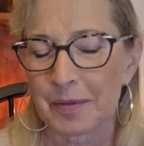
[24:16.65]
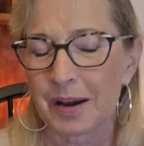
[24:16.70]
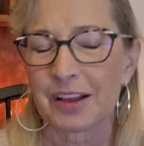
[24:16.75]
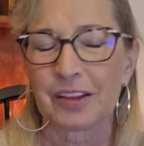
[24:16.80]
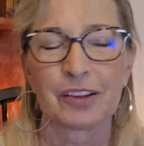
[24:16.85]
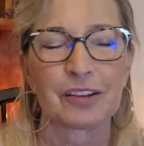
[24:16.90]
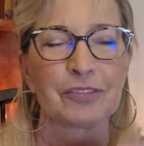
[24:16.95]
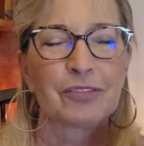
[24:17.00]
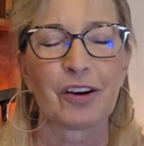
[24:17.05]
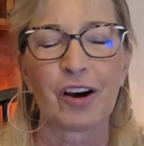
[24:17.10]
I
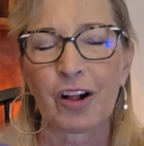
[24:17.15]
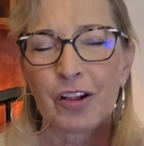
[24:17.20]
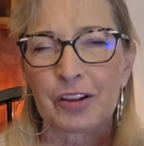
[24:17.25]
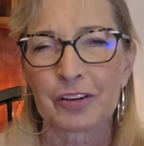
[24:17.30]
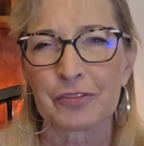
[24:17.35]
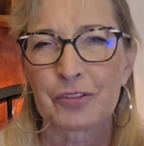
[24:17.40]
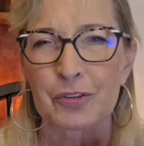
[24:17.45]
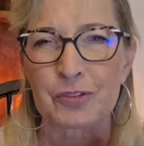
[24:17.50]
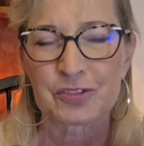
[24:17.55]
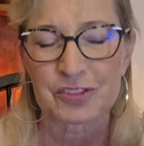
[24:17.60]
love all
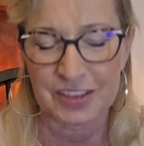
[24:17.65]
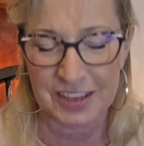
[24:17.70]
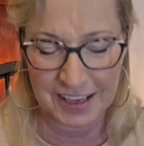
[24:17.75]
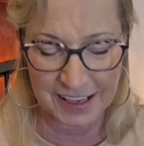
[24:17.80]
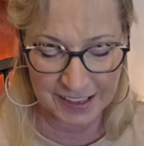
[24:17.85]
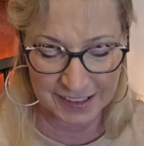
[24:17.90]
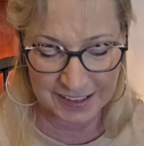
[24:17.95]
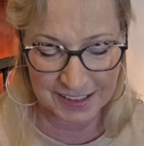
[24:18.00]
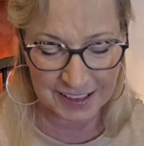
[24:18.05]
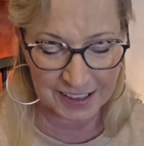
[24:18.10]
of those
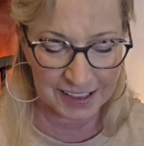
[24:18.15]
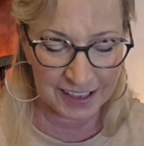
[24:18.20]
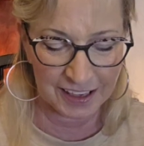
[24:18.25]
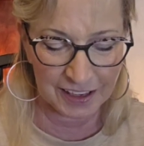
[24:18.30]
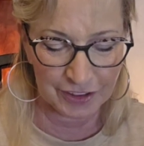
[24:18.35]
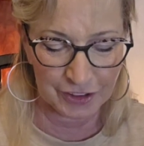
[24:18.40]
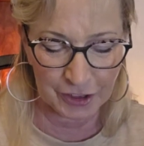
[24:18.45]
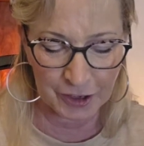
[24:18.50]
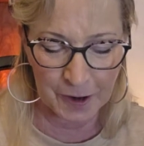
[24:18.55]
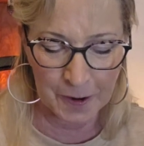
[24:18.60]
things
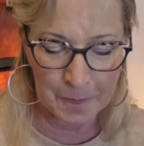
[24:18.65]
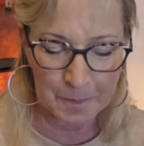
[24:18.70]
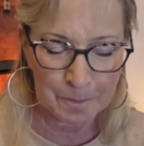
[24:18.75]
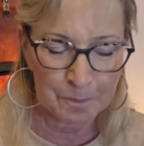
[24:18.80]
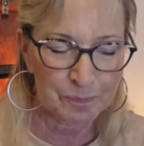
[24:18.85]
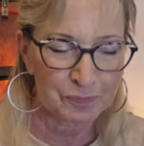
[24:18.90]
together.